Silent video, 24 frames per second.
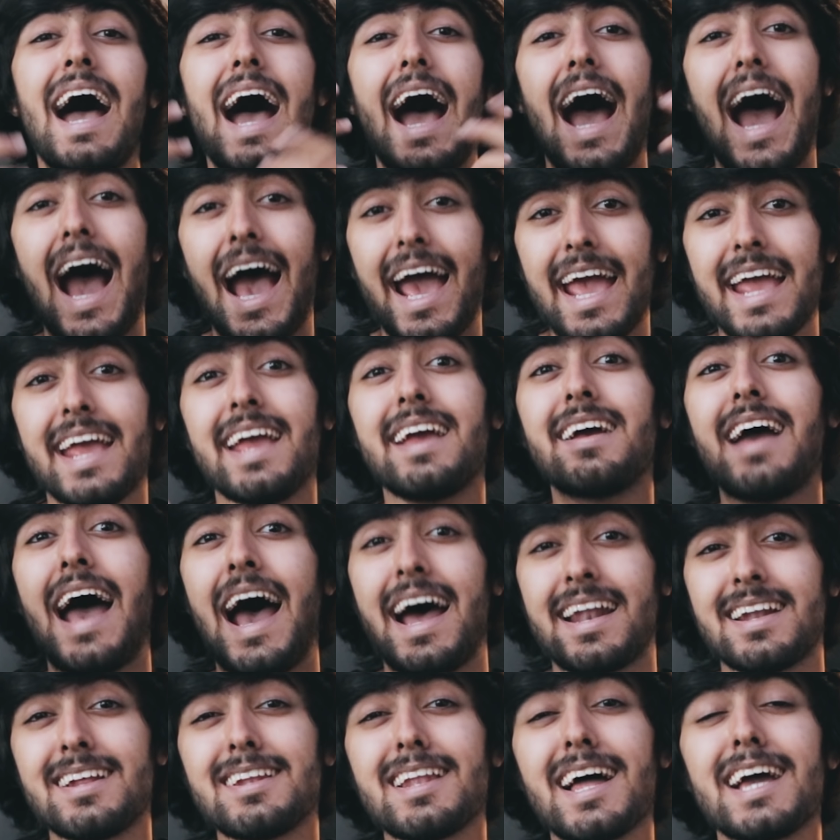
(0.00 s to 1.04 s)
I
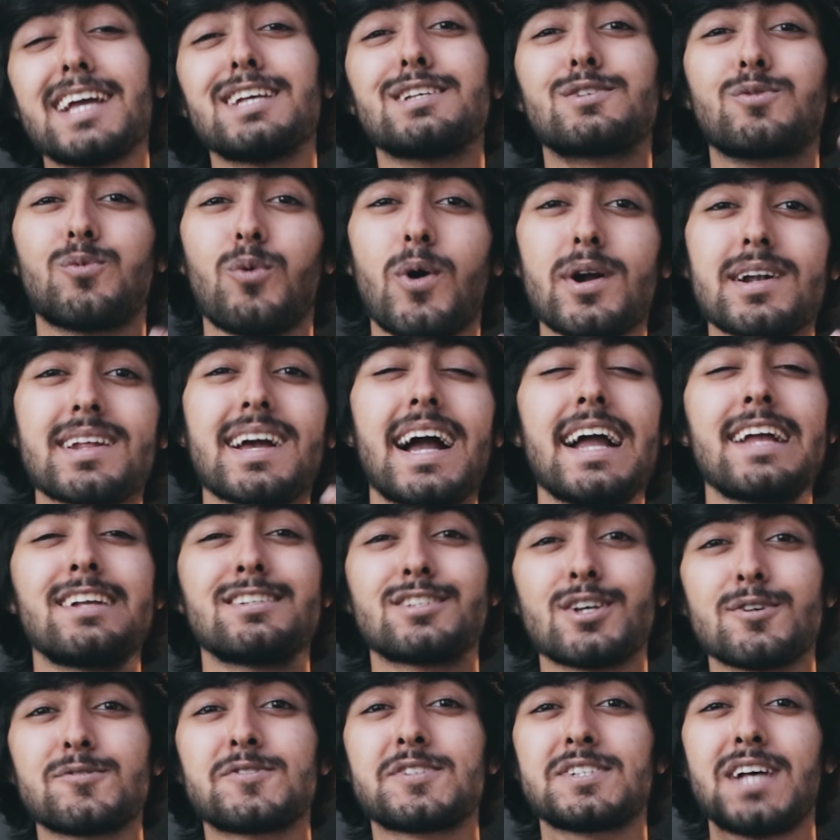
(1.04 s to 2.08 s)
analyze what
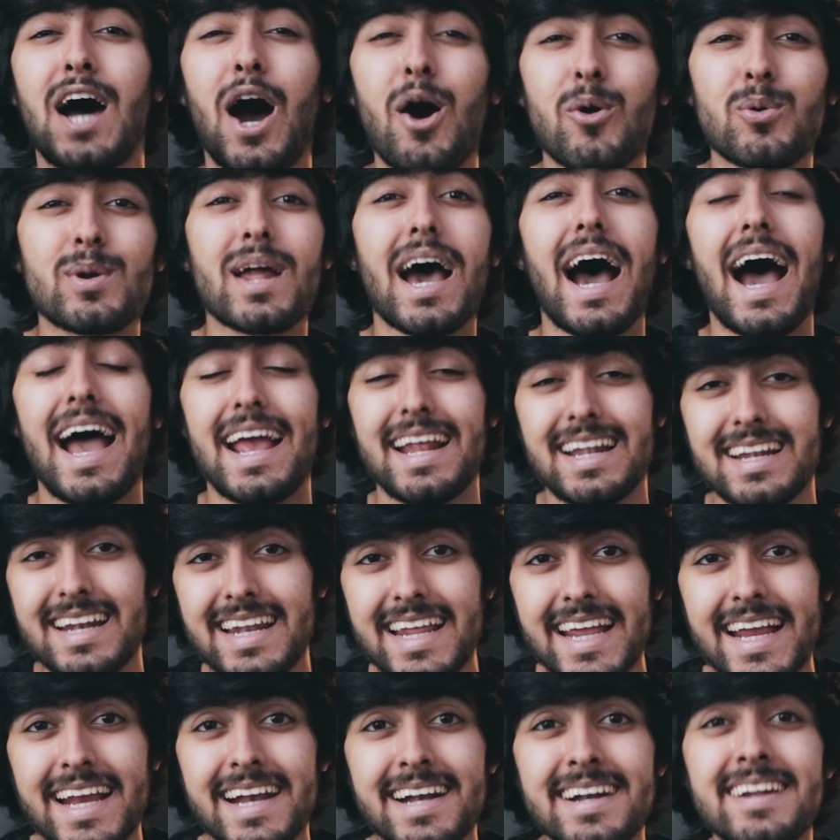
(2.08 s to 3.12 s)
kinds of sound I
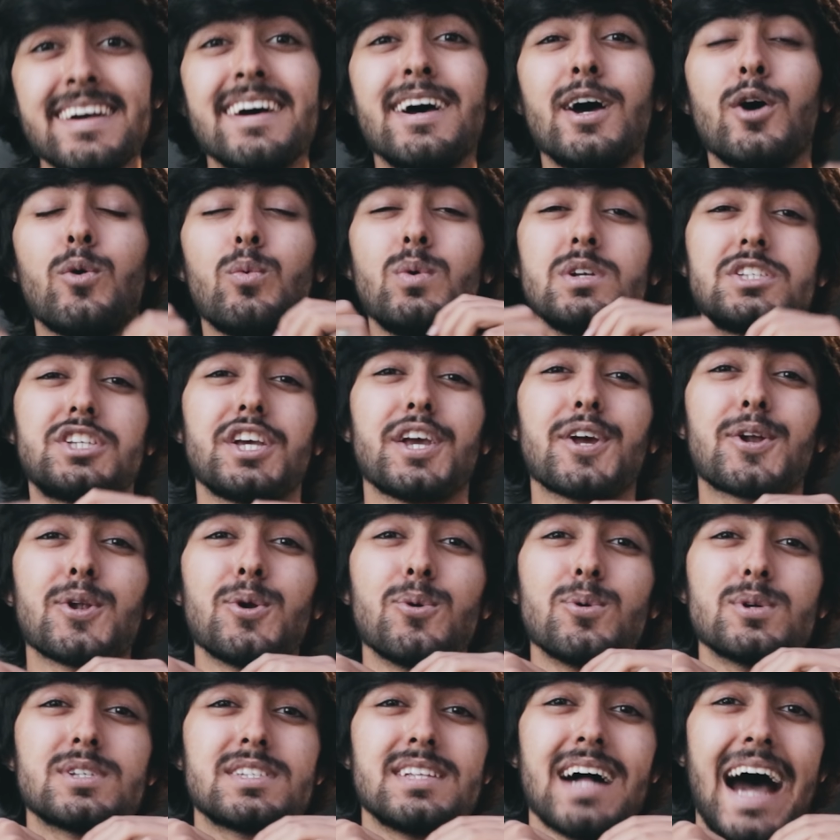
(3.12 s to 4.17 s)
need, which
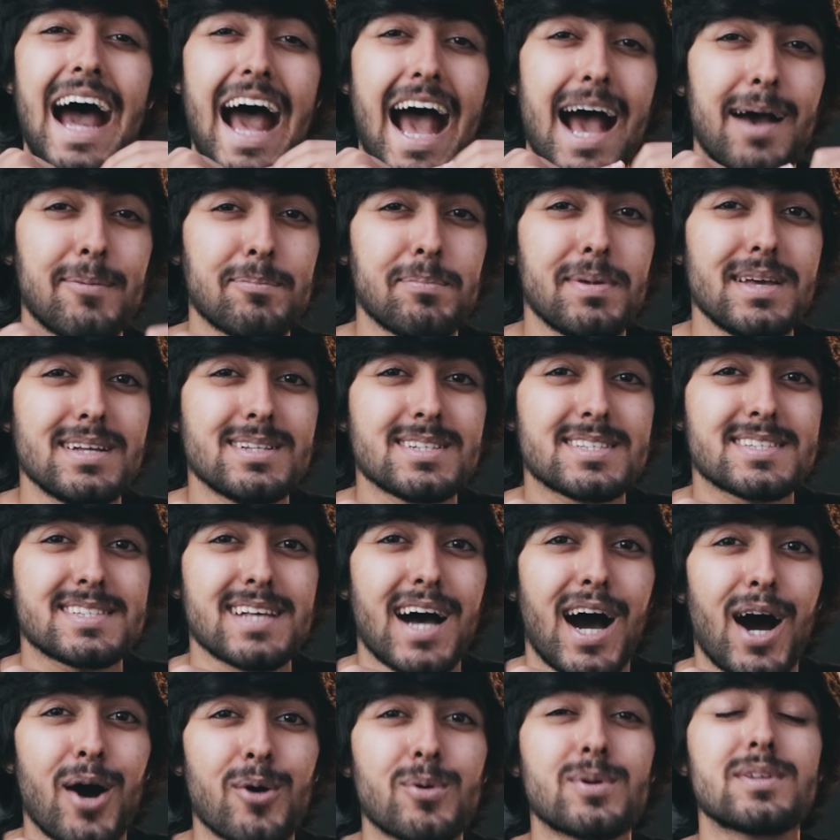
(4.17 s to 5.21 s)
includes the ambient
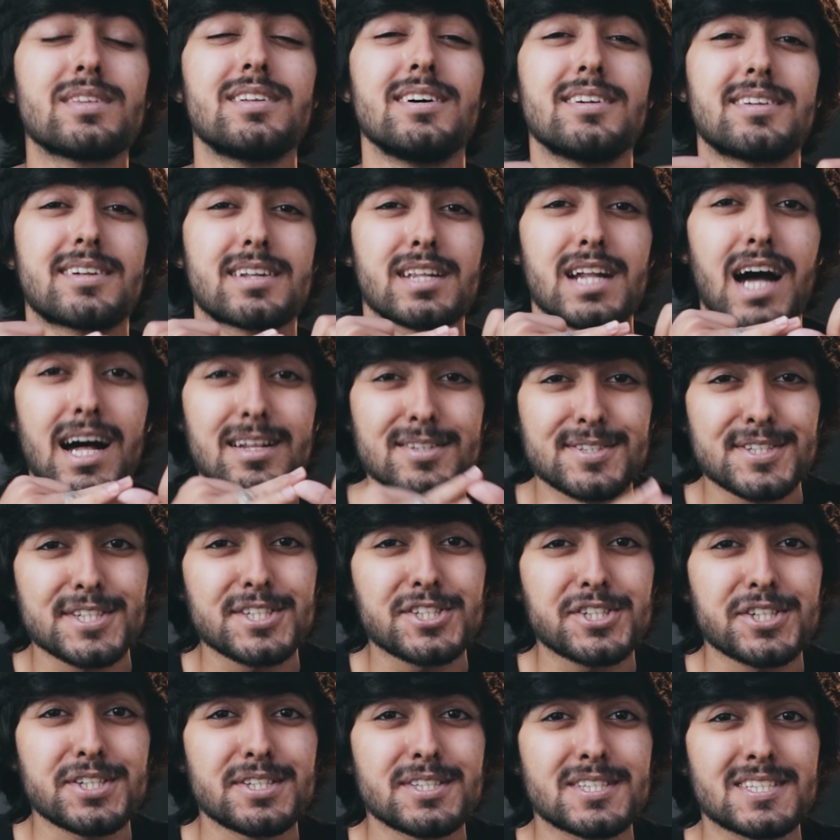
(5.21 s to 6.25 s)
sound, the
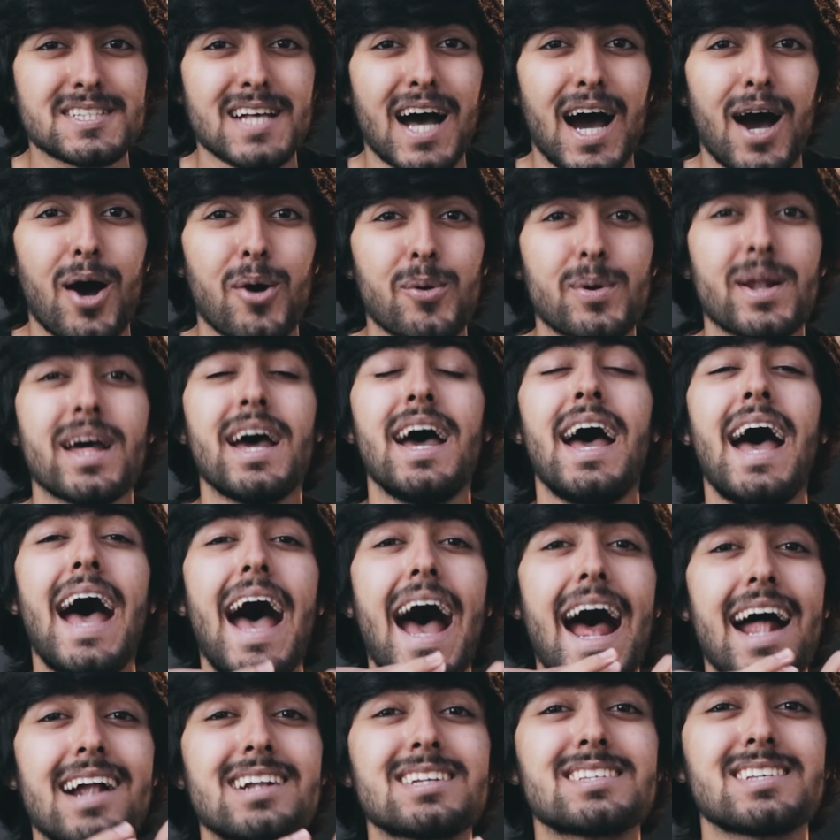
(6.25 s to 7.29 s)
transition sound,
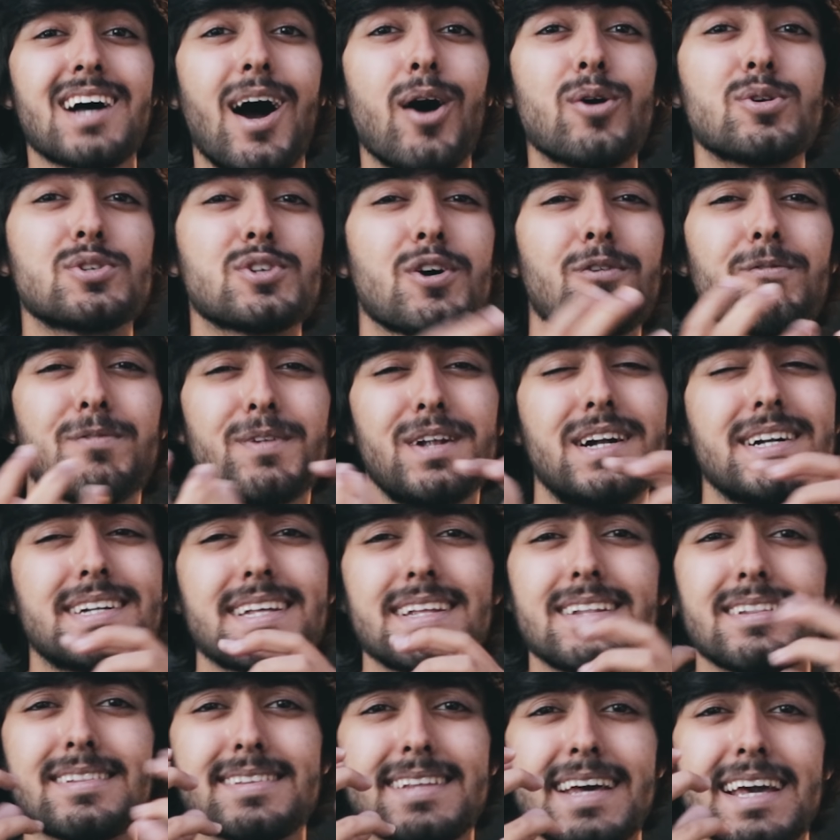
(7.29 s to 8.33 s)
and sounds of
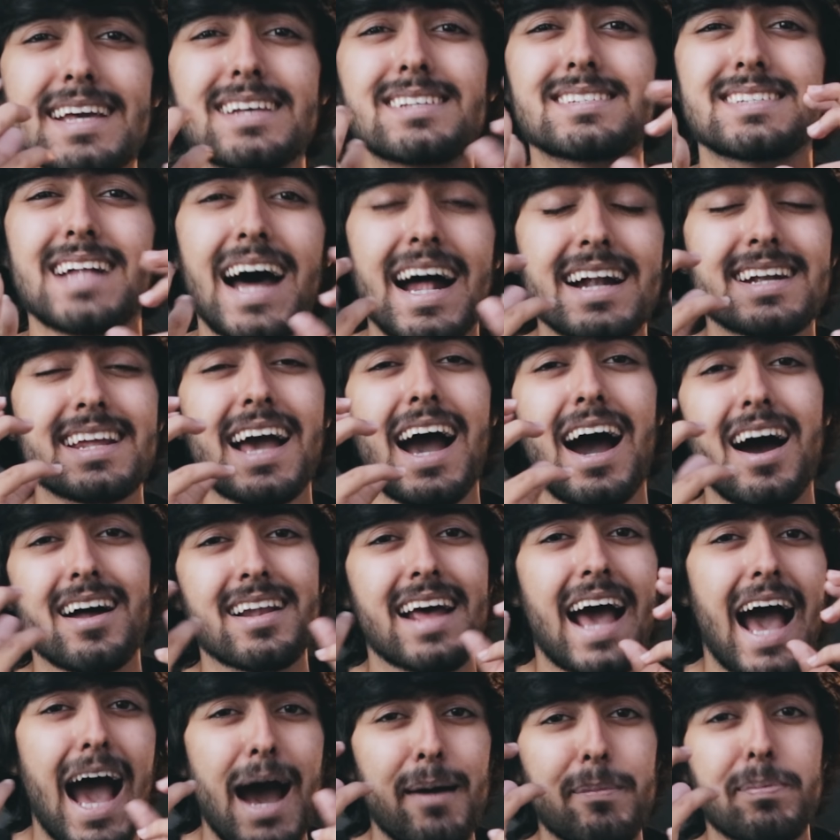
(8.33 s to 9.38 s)
little things that
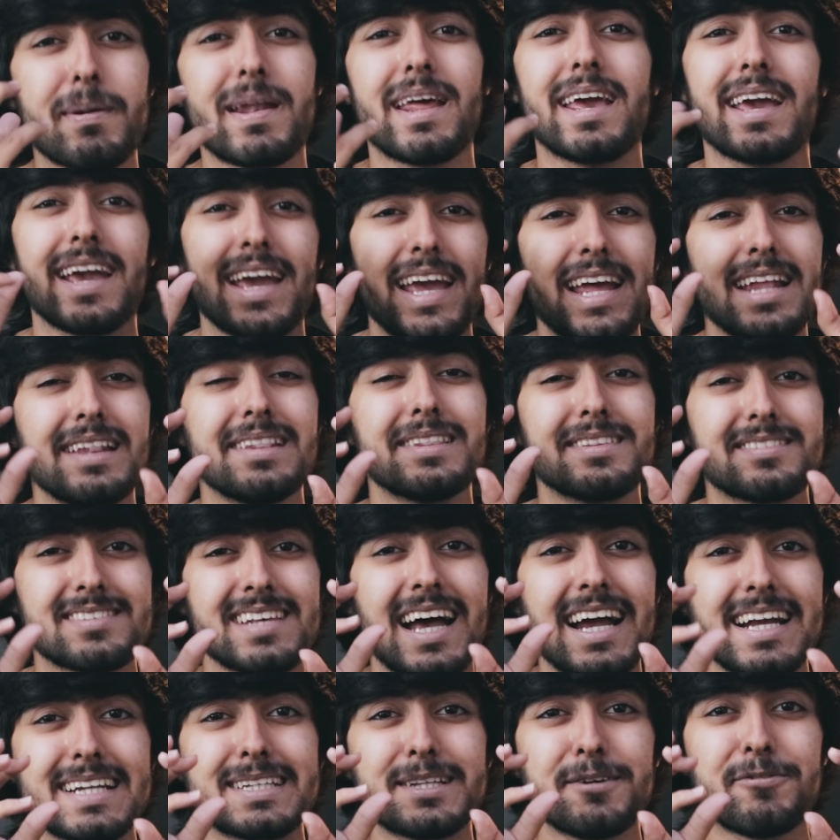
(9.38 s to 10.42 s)
are happening
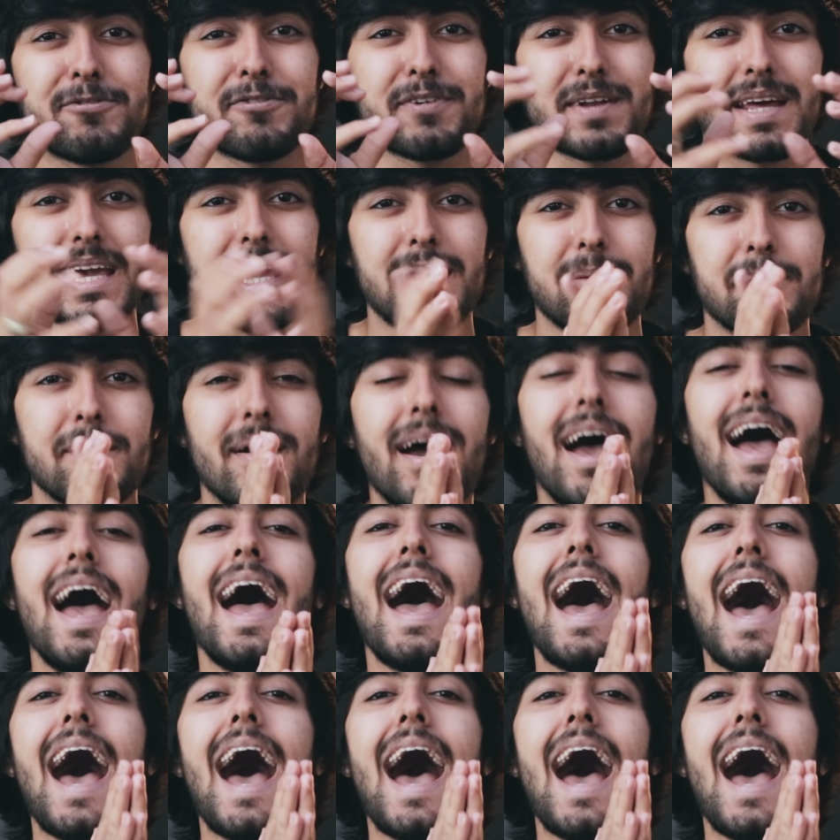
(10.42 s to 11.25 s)
inside the frame.